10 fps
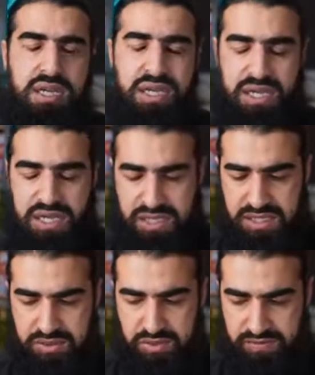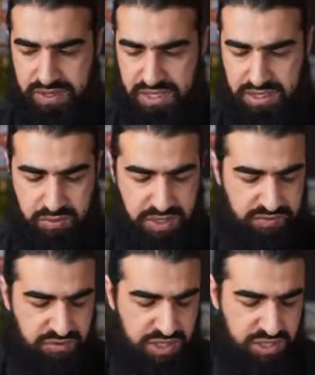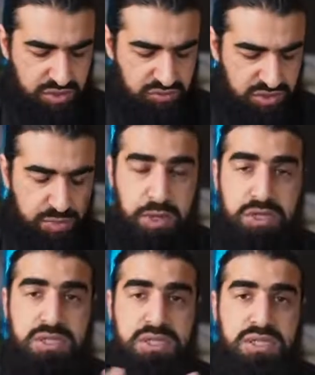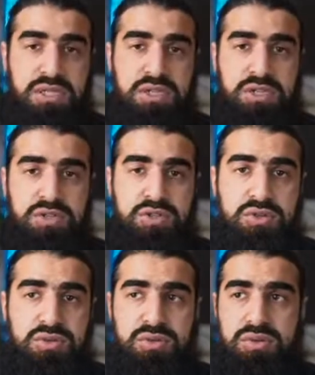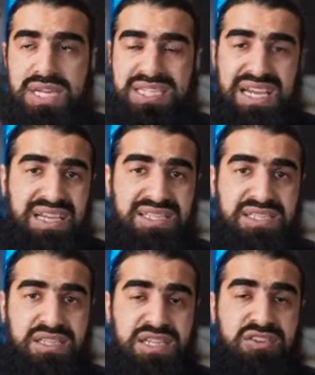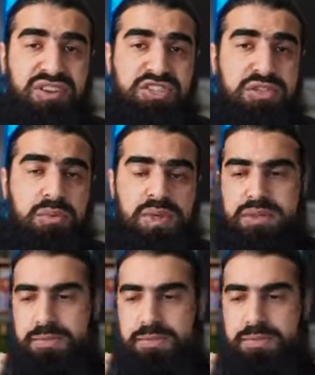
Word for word: a sort of like a way of trying to respond to attacks in a rational way.